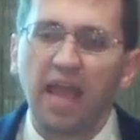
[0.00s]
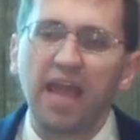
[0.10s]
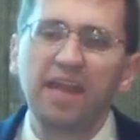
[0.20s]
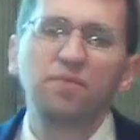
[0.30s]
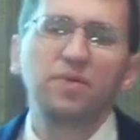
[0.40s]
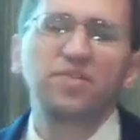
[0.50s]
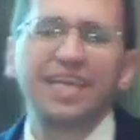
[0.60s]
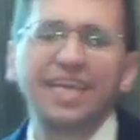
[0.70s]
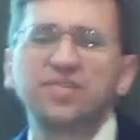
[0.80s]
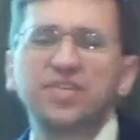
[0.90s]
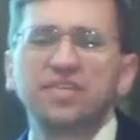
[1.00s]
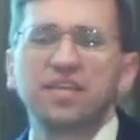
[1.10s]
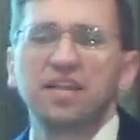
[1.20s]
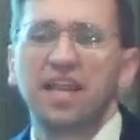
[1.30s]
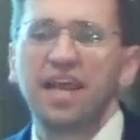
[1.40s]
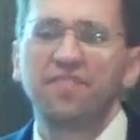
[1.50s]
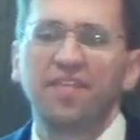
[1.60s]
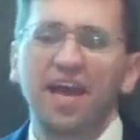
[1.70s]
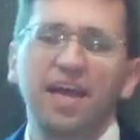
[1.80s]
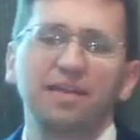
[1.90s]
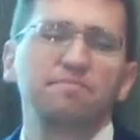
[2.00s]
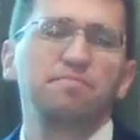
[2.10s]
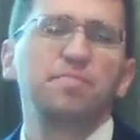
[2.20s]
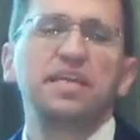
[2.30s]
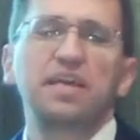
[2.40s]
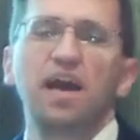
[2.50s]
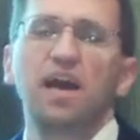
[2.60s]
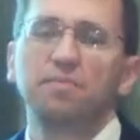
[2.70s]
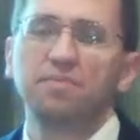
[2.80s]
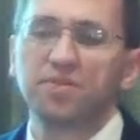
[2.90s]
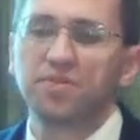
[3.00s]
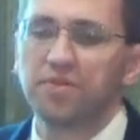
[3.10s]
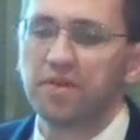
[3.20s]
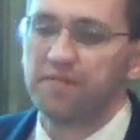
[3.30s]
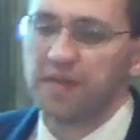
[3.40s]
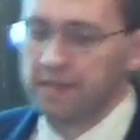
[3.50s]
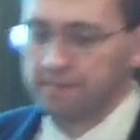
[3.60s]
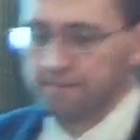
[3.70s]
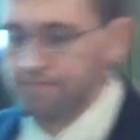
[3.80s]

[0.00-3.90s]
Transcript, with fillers: And it was easy to let that become sort of a,